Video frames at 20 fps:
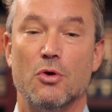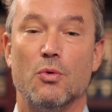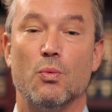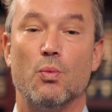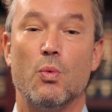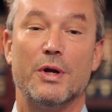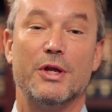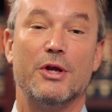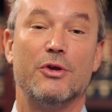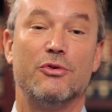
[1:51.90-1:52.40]

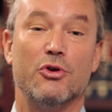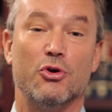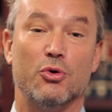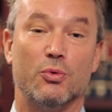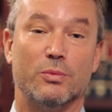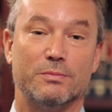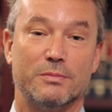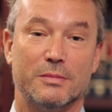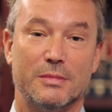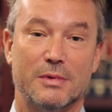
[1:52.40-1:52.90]
What do you do
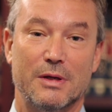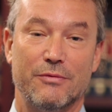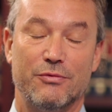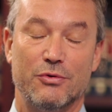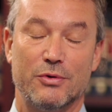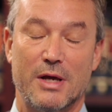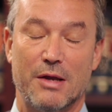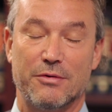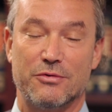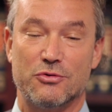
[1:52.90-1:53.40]
if
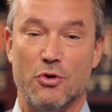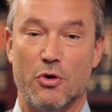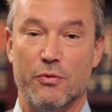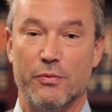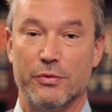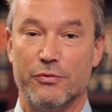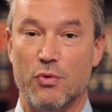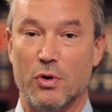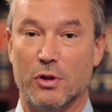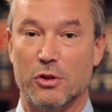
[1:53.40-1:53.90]
you get served
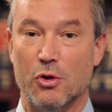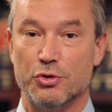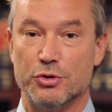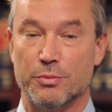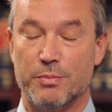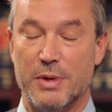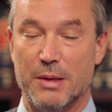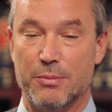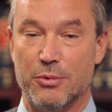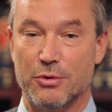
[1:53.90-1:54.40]
with foreclosure
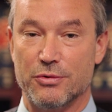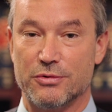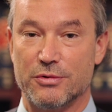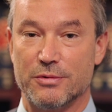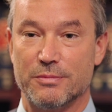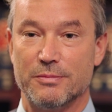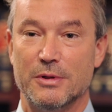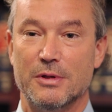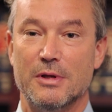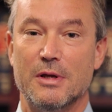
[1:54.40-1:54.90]
papers?
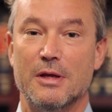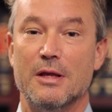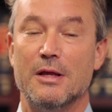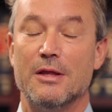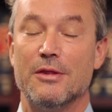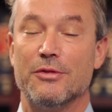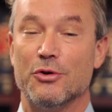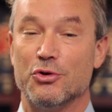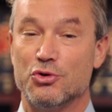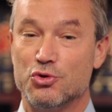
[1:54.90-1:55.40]

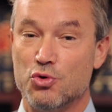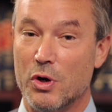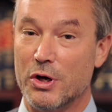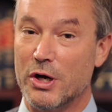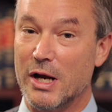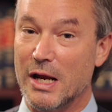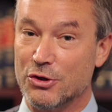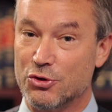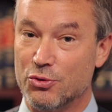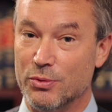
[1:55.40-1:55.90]
The short
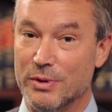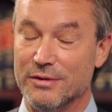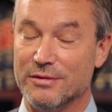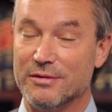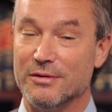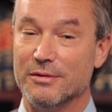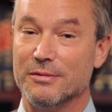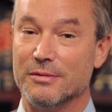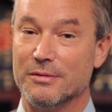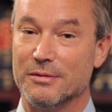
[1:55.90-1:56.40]
answer is
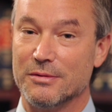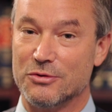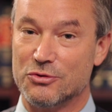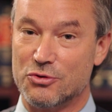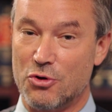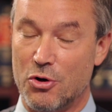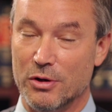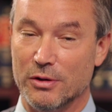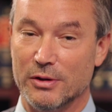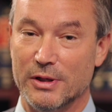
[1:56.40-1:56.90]

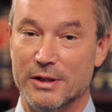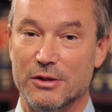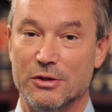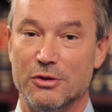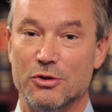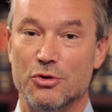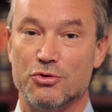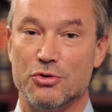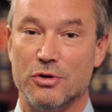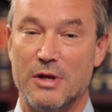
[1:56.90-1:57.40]
certainly
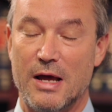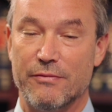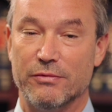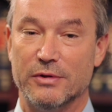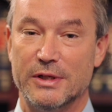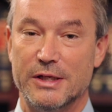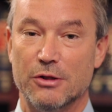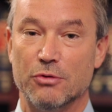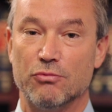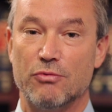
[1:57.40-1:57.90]
you should have
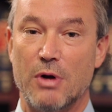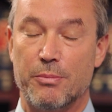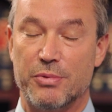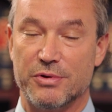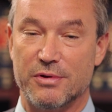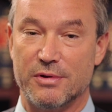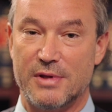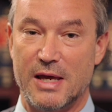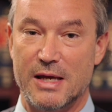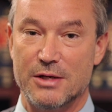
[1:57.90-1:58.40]
legal
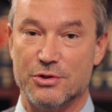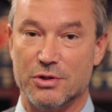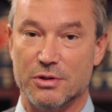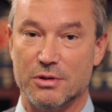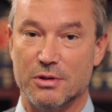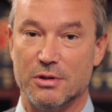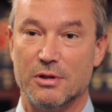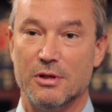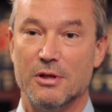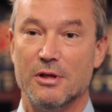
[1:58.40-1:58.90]

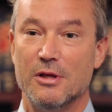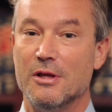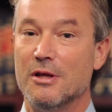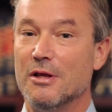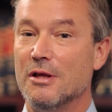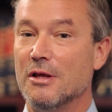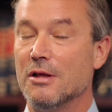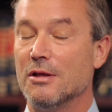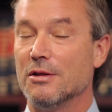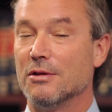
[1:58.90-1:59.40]
representation
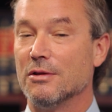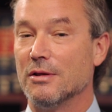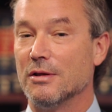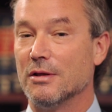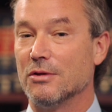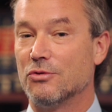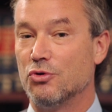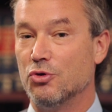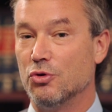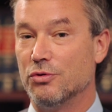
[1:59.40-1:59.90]

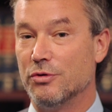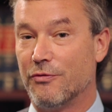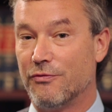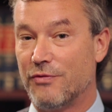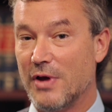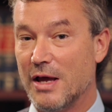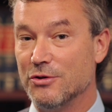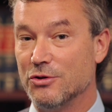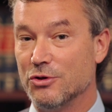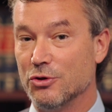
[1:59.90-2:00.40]
to
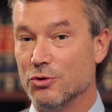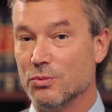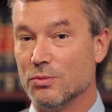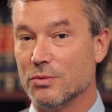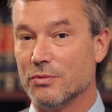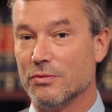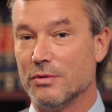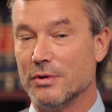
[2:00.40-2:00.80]
defend you